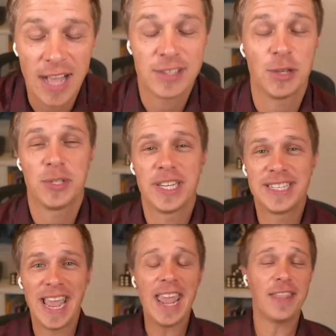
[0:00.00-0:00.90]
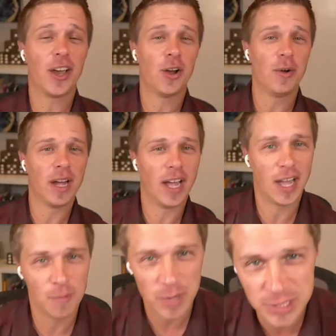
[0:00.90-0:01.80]
Uh, so today though,
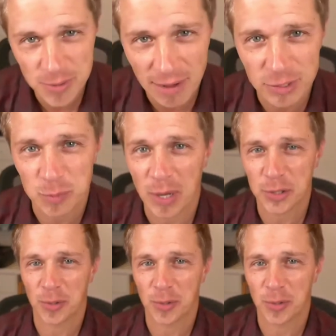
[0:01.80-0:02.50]
um, we do have a